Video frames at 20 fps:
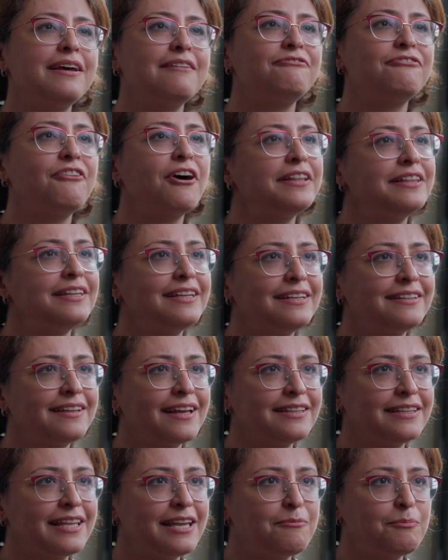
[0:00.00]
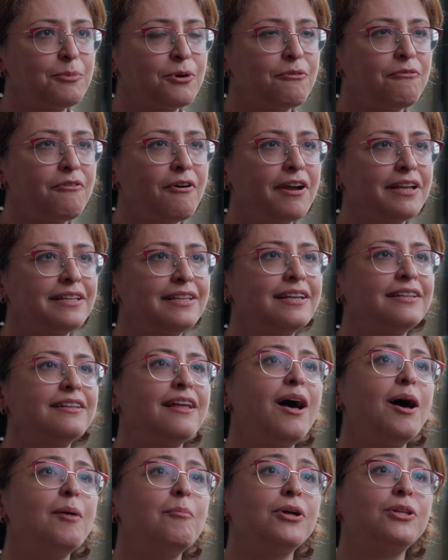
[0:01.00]
funding that they provided,
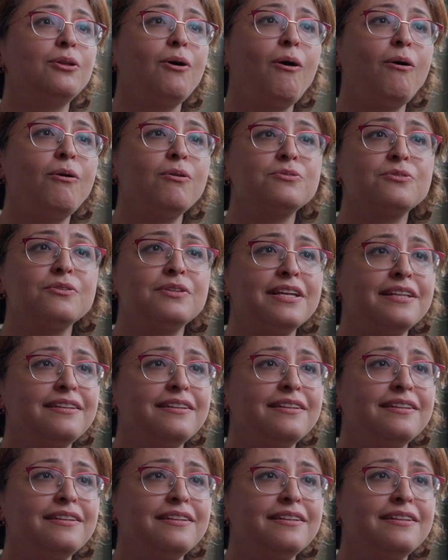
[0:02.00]
but also the